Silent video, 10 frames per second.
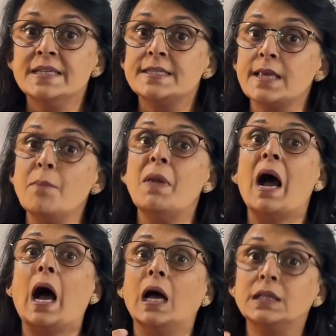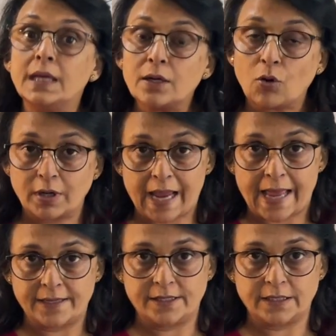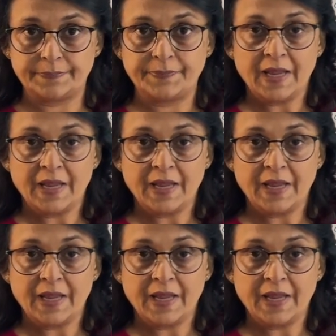some other organism.